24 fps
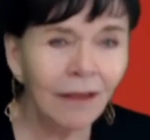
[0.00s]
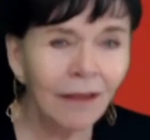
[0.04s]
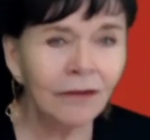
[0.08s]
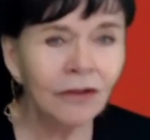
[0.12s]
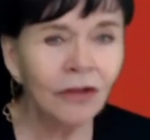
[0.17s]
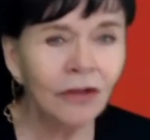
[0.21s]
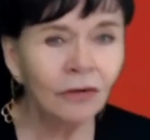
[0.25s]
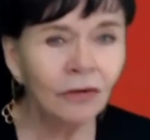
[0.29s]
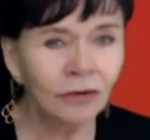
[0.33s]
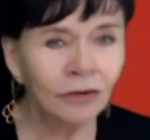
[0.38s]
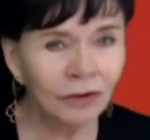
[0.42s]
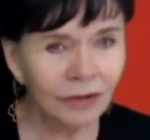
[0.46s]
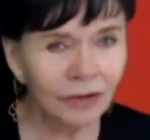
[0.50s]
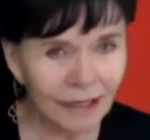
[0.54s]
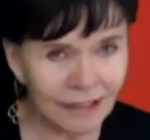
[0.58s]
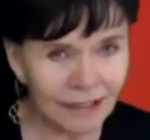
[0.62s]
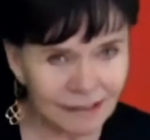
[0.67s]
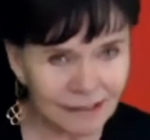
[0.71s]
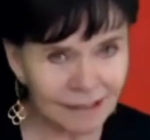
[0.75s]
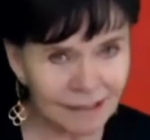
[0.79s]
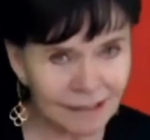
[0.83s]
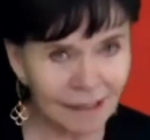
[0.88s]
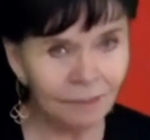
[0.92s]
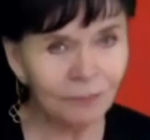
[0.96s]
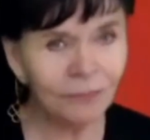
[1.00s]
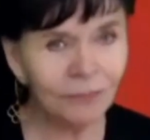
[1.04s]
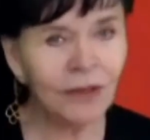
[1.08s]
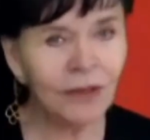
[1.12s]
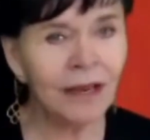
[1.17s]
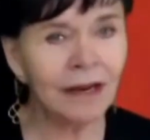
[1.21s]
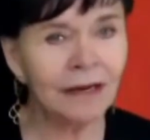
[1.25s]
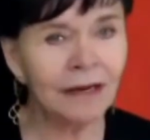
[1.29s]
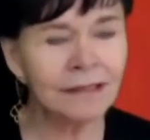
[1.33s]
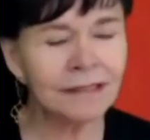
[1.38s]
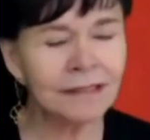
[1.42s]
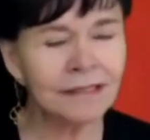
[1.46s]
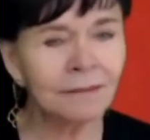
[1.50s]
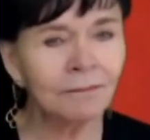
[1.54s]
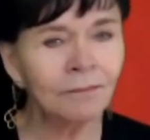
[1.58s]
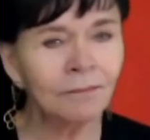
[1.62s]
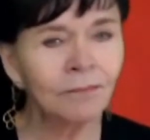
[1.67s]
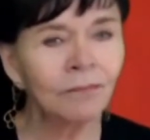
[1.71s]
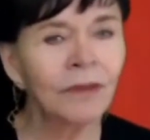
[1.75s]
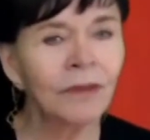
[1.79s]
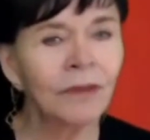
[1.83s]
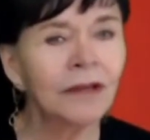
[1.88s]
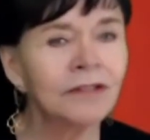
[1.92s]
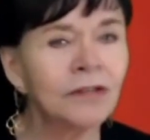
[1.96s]
You you need some things
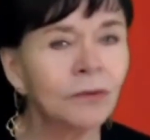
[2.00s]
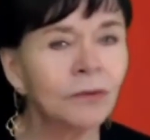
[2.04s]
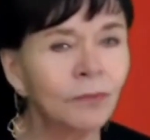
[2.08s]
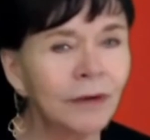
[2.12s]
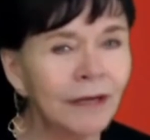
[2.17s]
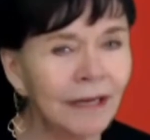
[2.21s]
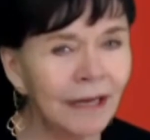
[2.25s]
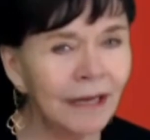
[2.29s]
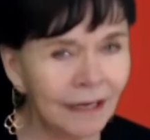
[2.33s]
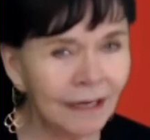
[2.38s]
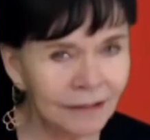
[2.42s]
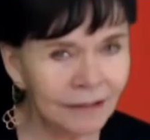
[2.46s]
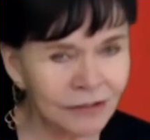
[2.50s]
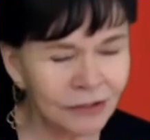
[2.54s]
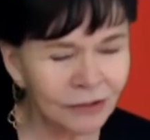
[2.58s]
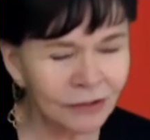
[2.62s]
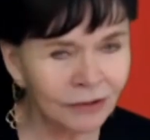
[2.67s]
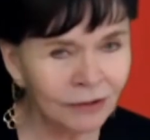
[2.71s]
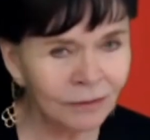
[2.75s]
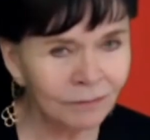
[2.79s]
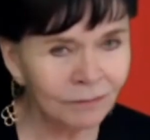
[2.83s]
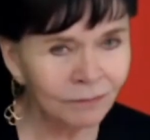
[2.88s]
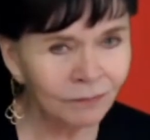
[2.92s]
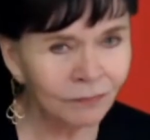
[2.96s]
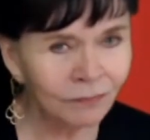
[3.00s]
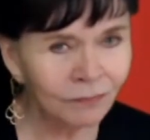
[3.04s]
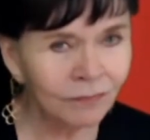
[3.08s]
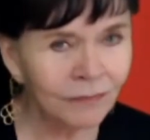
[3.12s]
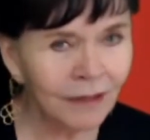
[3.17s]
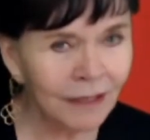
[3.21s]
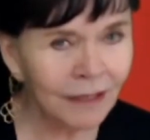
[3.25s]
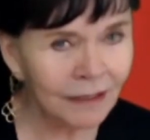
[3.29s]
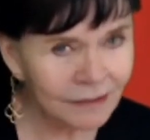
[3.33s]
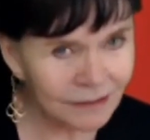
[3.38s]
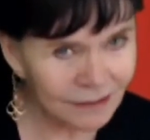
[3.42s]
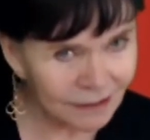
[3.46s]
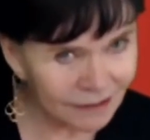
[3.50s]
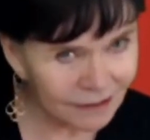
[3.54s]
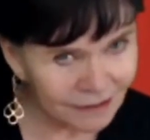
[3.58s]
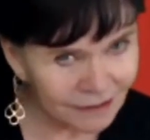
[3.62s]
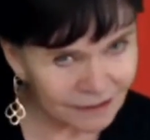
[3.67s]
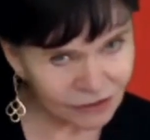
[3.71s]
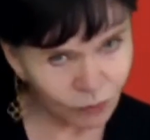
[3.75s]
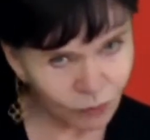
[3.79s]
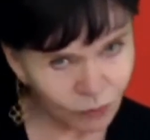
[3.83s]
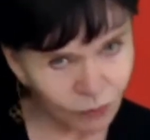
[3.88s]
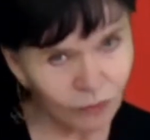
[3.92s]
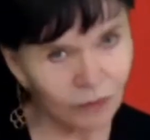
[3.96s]
to re-enter into
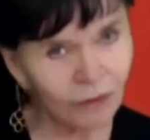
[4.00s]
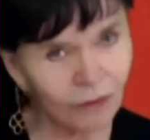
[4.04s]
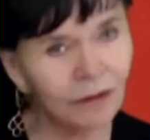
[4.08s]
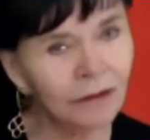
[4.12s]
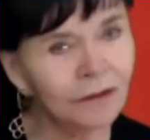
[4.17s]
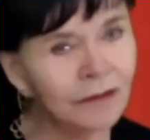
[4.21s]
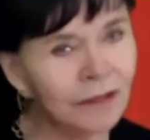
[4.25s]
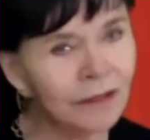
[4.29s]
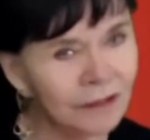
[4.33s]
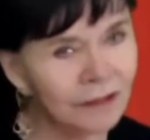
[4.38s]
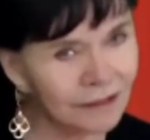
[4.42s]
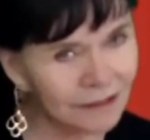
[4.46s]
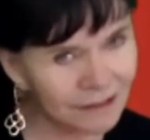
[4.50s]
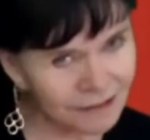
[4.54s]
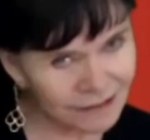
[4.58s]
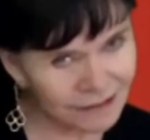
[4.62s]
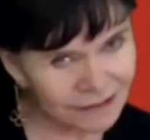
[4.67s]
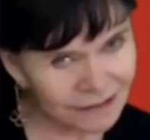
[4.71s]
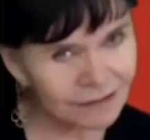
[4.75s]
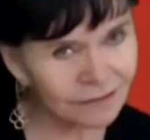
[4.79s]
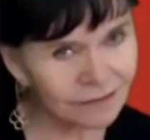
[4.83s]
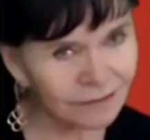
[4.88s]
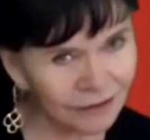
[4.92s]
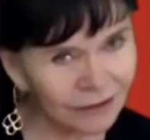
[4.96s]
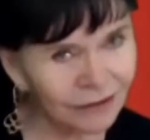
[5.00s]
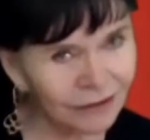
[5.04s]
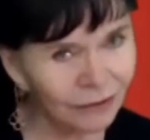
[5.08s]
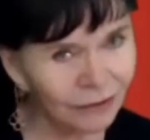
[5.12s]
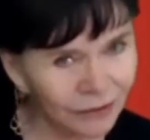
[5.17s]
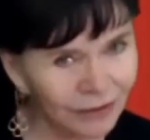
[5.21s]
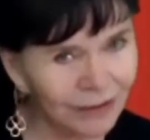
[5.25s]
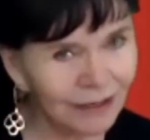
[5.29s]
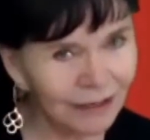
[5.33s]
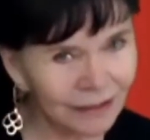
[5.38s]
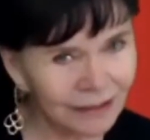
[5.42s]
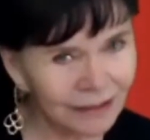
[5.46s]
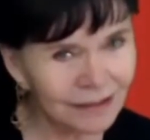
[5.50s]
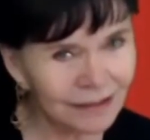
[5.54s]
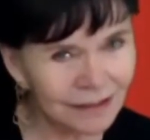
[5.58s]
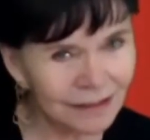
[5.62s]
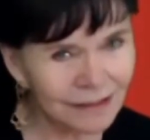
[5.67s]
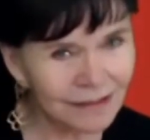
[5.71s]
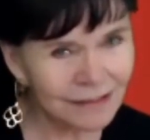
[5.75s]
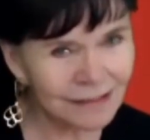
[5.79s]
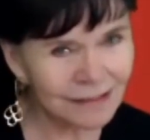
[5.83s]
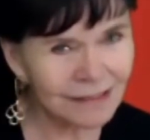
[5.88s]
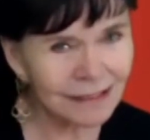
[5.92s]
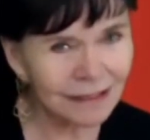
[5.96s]
this world, into this, you know, into
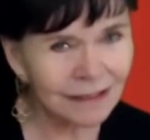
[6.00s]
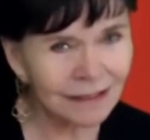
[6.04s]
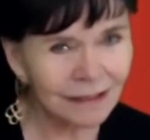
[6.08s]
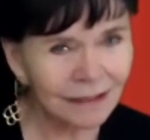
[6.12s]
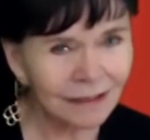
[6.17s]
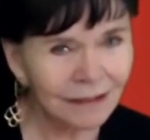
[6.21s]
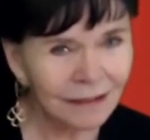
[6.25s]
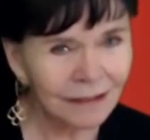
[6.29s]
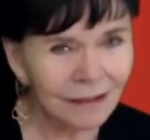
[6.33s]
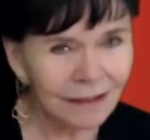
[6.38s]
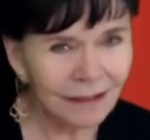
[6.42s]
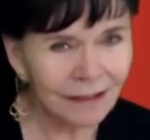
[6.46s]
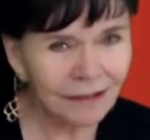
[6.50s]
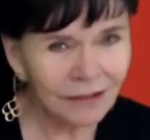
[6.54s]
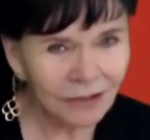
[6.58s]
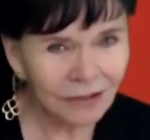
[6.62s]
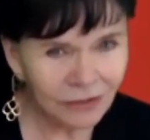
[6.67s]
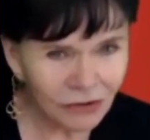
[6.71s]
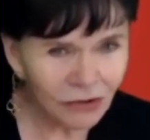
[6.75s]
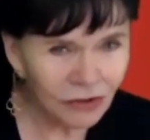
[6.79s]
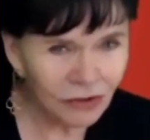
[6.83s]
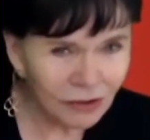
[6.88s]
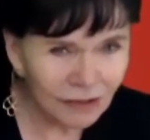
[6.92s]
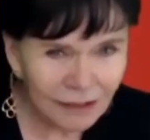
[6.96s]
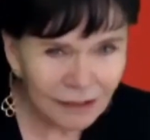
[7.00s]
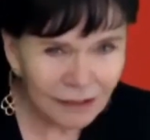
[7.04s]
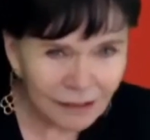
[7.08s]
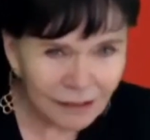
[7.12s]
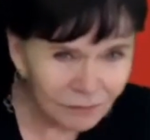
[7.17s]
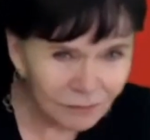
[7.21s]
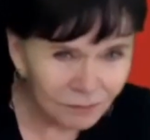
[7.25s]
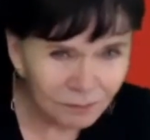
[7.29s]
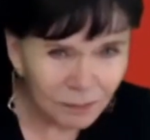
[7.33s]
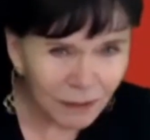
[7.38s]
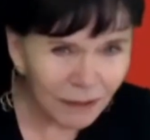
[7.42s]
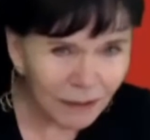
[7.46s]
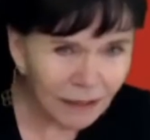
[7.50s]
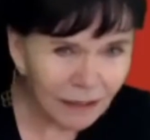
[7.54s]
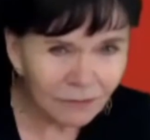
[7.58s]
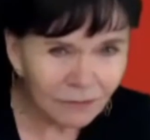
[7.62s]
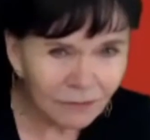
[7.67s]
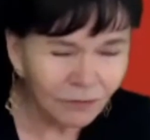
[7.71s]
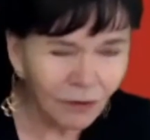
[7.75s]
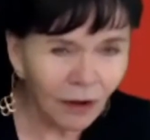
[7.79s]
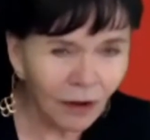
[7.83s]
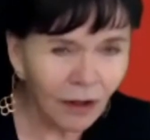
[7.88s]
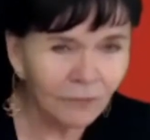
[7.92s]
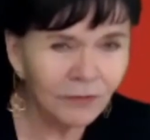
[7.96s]
this, into being
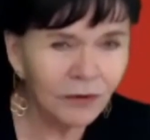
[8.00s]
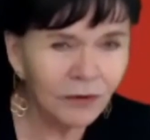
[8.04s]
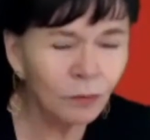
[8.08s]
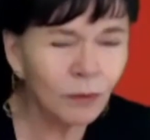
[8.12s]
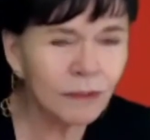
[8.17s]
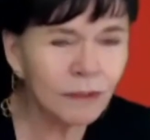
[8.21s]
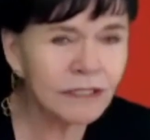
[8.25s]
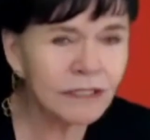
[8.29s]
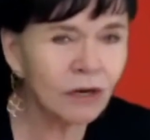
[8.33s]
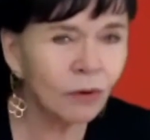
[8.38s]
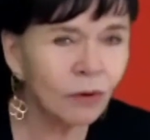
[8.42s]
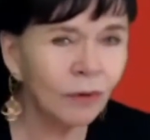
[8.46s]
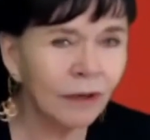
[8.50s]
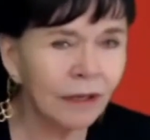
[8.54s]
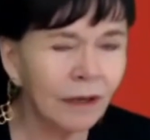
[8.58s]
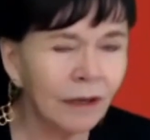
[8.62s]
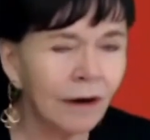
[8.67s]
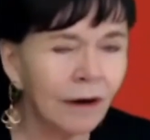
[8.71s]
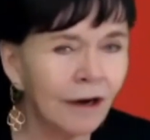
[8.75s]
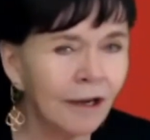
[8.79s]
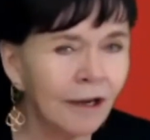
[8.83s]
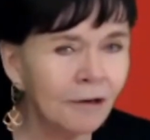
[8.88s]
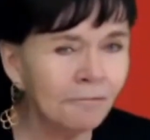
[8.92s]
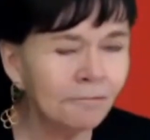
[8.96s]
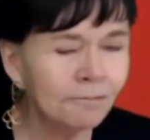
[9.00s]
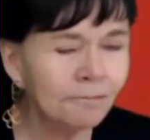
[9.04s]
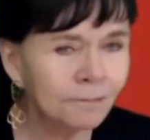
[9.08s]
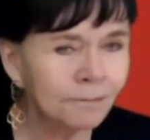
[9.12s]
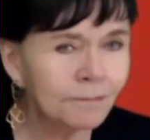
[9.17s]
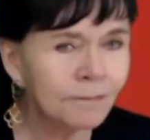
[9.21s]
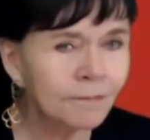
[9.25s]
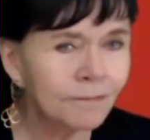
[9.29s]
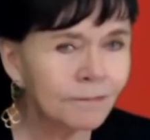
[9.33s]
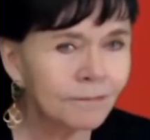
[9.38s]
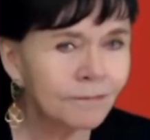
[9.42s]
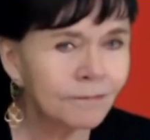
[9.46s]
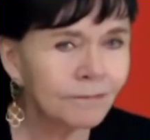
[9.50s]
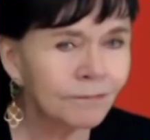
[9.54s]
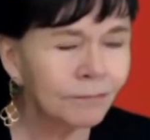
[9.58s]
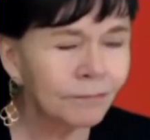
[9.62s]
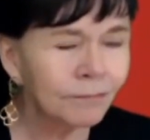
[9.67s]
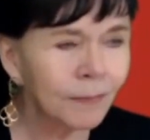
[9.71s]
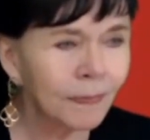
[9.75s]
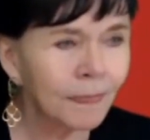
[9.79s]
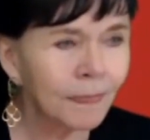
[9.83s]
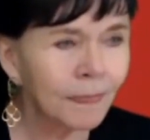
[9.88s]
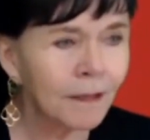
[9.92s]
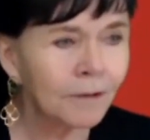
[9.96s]
involved in what's going on.
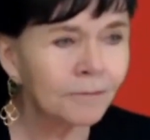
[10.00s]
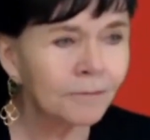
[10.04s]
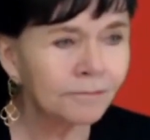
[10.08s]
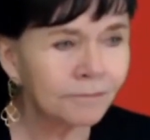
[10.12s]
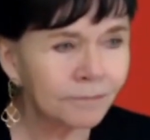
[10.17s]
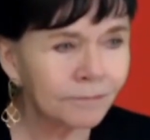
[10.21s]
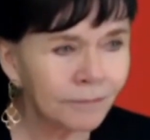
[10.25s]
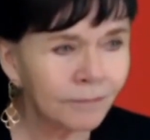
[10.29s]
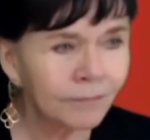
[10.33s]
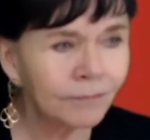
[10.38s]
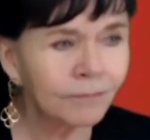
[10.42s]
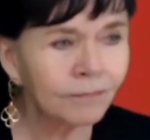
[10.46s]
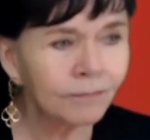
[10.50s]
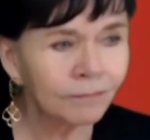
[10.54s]
The successful